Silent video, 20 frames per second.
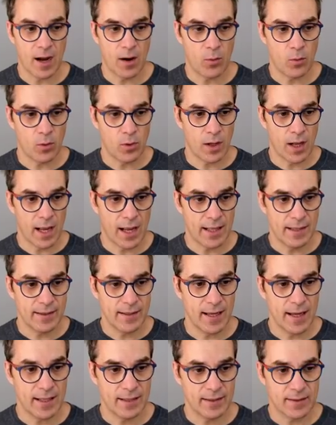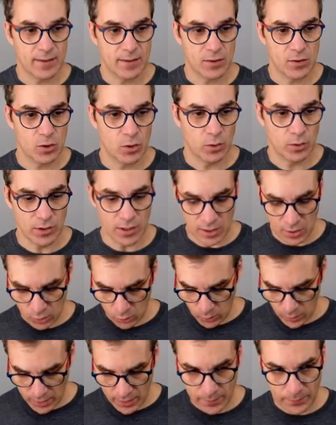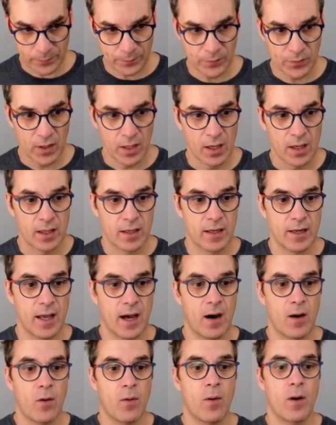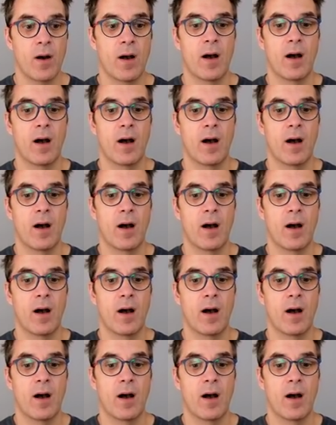I will add that. So this way now,